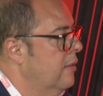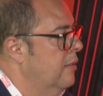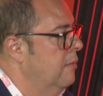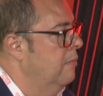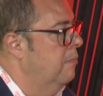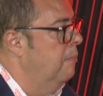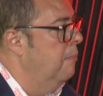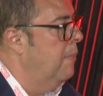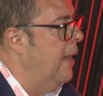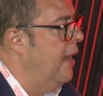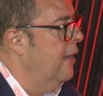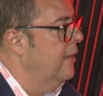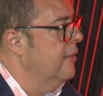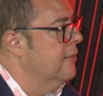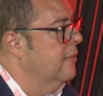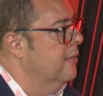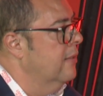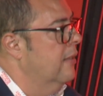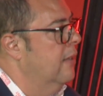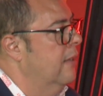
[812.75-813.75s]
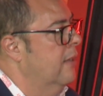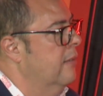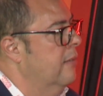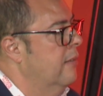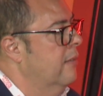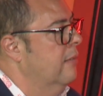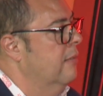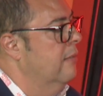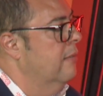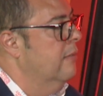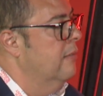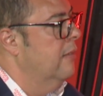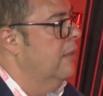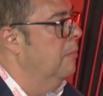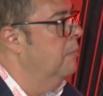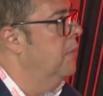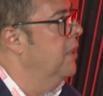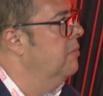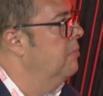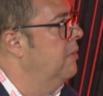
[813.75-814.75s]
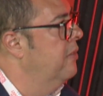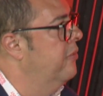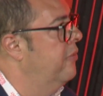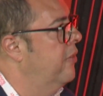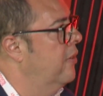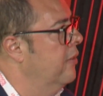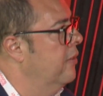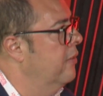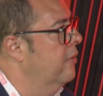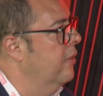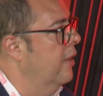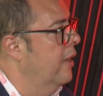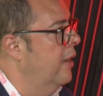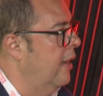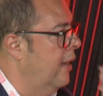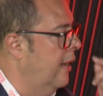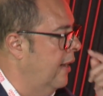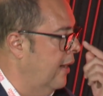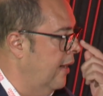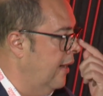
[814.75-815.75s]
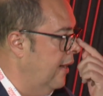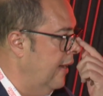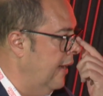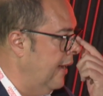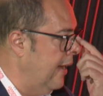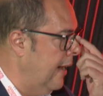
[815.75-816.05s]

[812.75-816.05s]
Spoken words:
the banks and investment funds are